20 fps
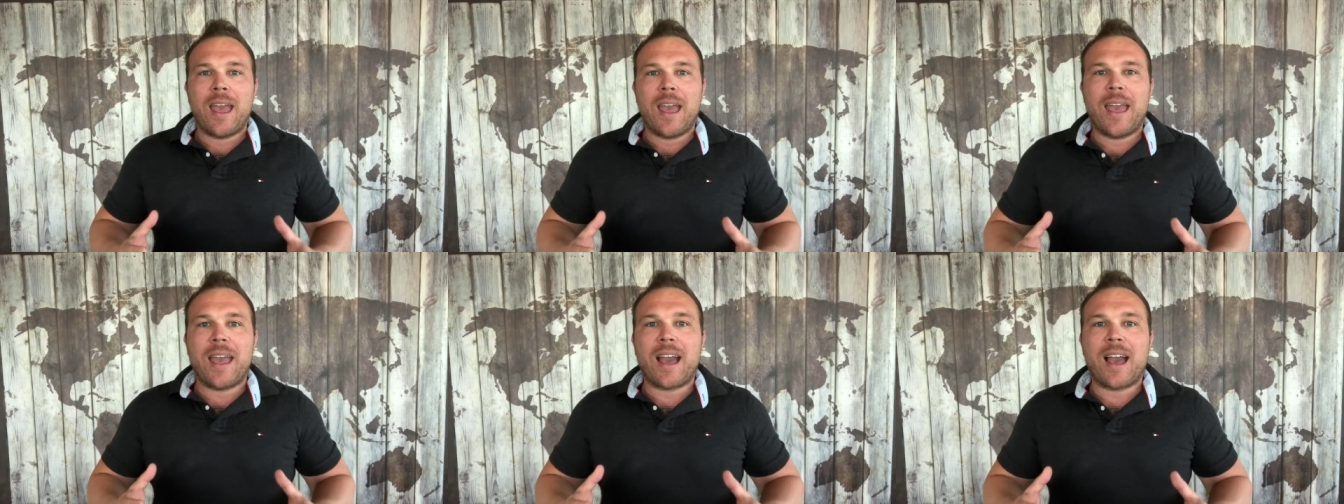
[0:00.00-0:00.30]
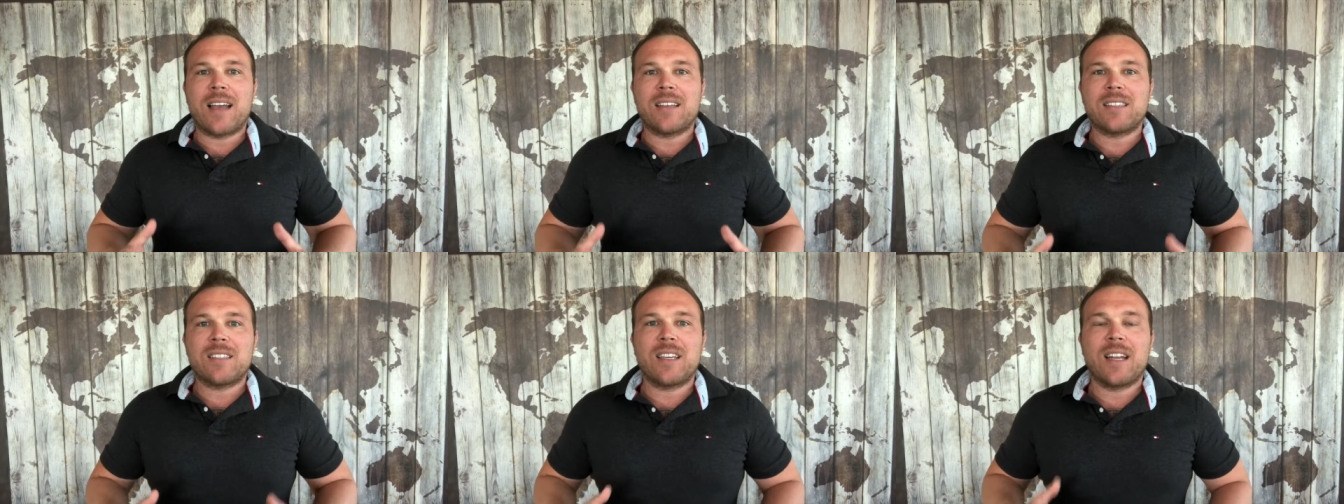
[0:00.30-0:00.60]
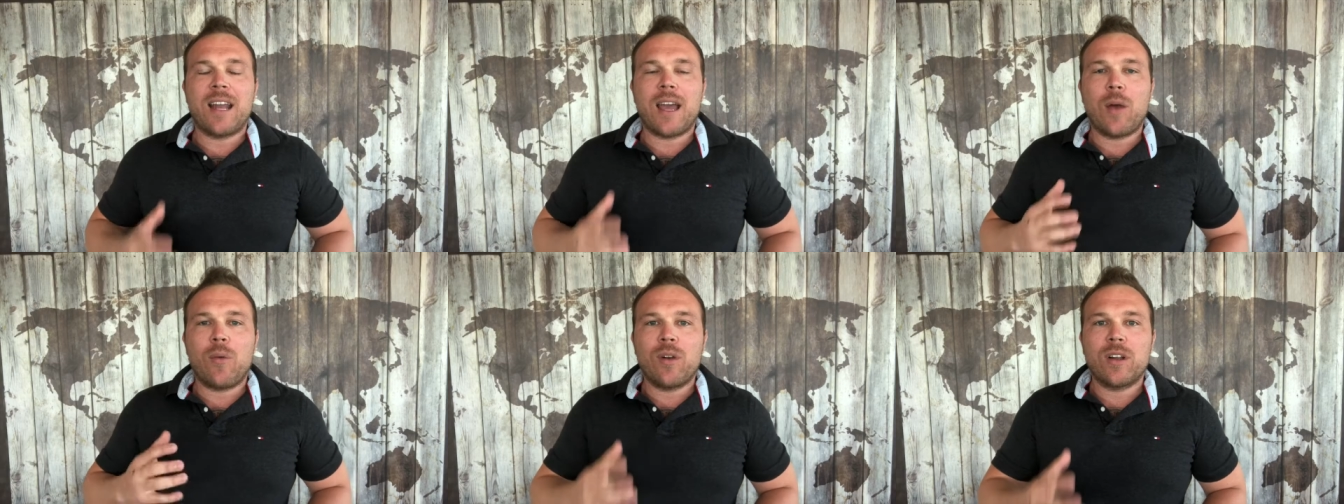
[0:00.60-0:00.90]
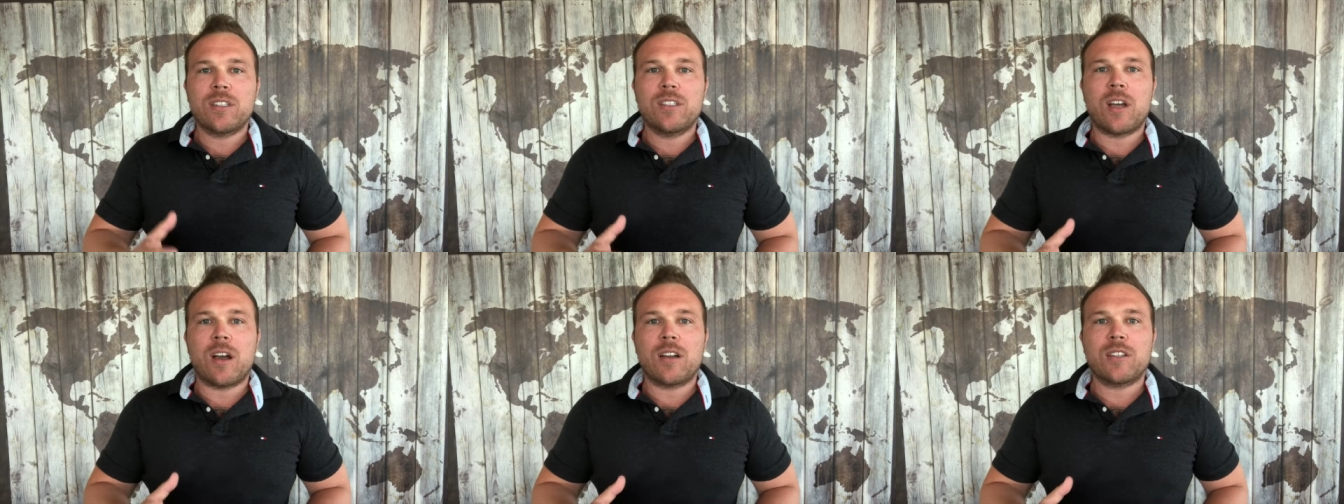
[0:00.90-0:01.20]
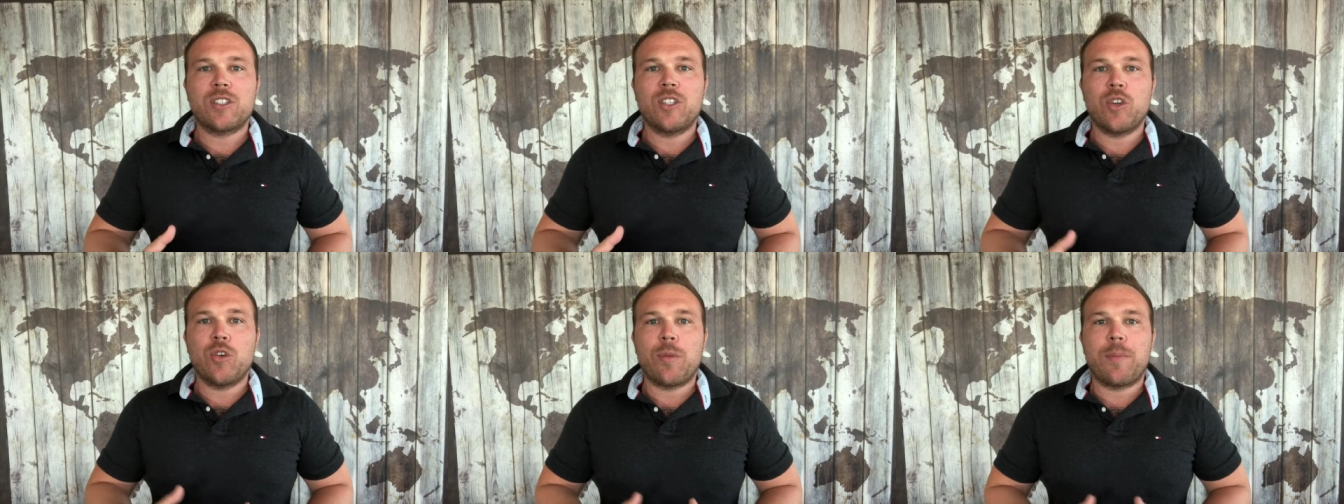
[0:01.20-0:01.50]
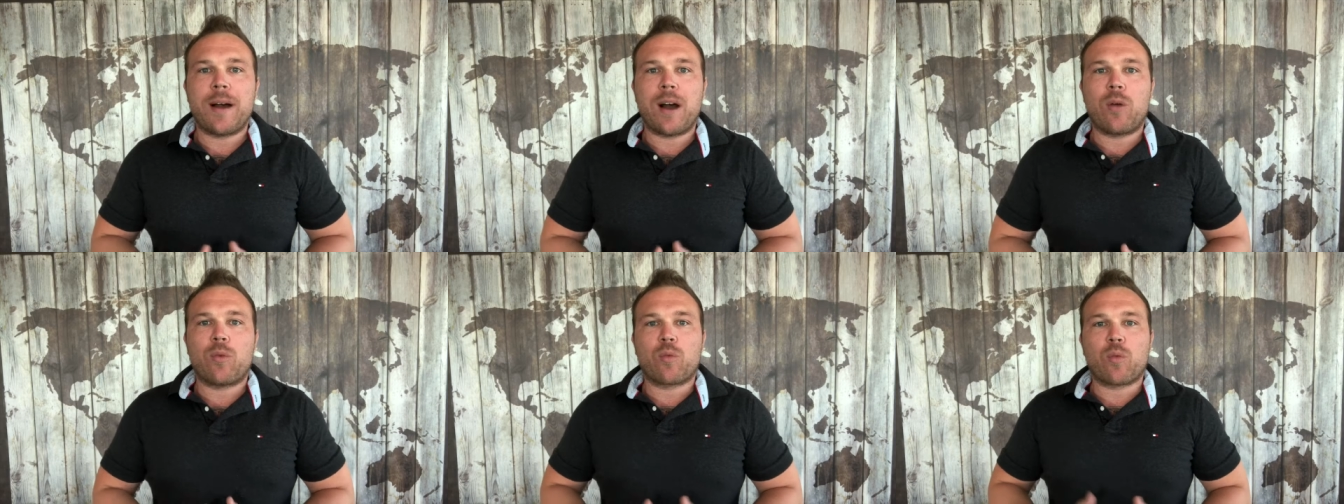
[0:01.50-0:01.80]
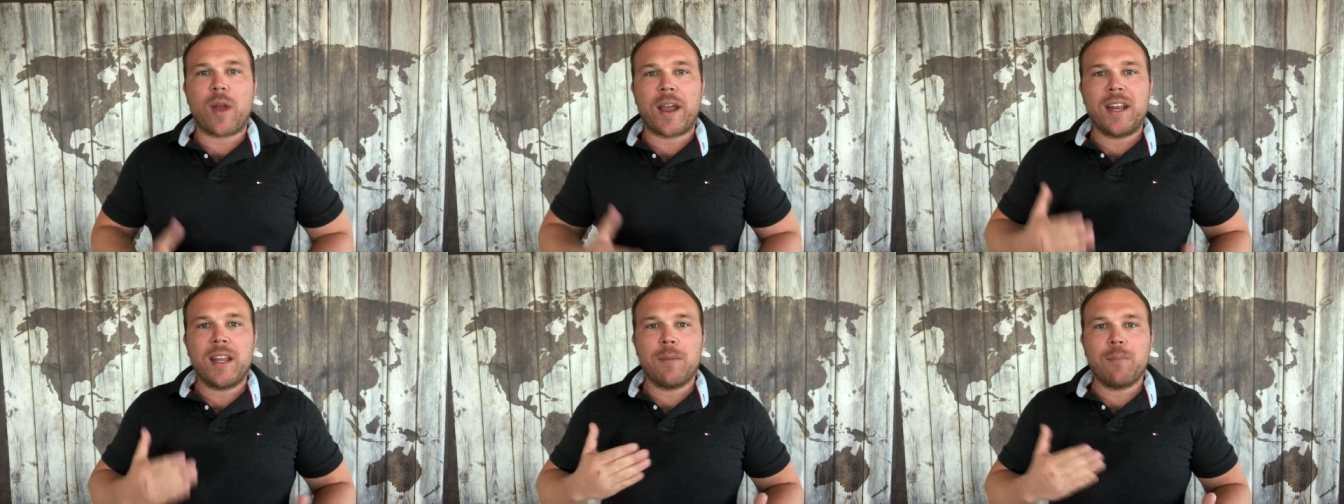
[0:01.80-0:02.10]
Hey guys, today I want to talk to you about
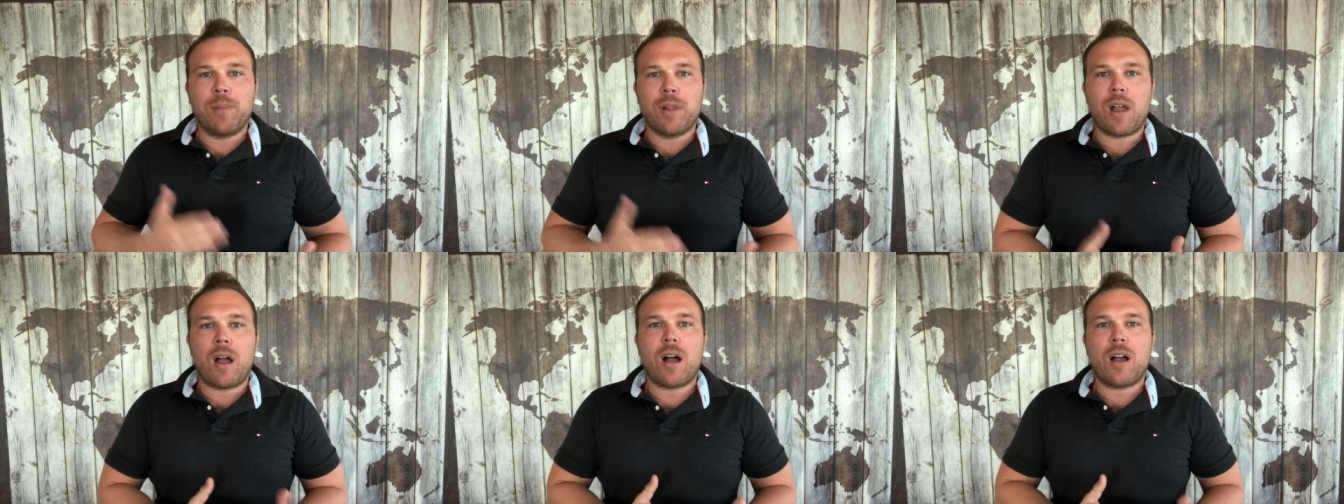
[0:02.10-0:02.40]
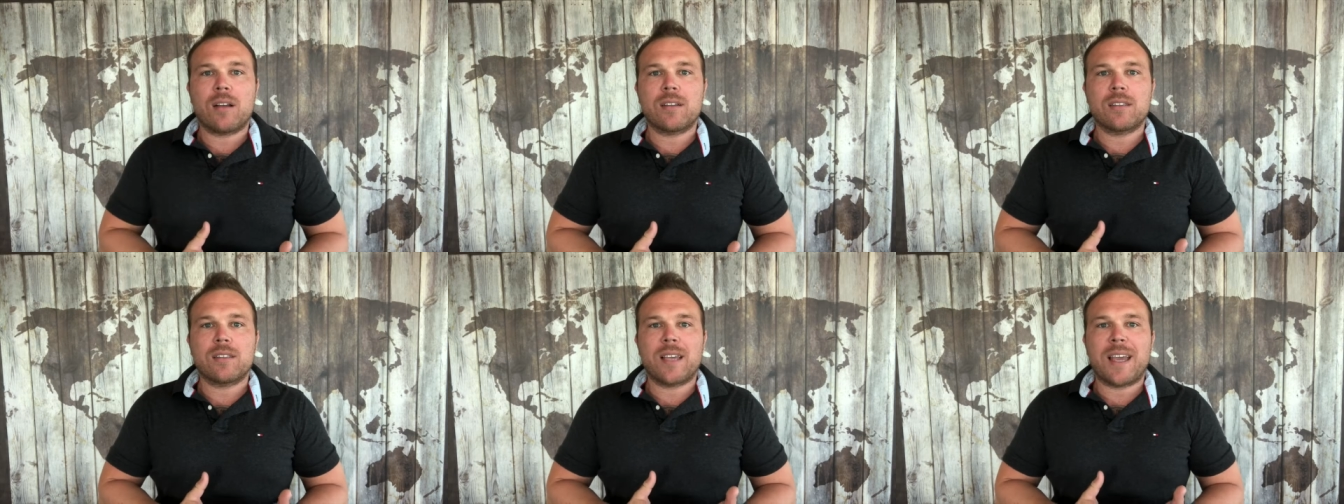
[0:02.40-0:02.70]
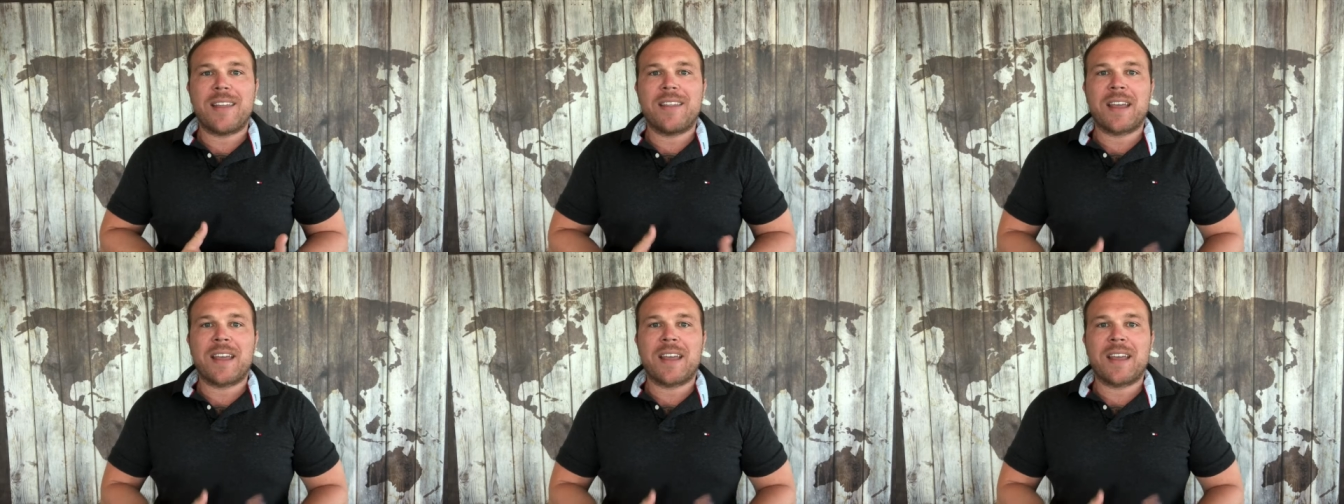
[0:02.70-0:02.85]
writing blogs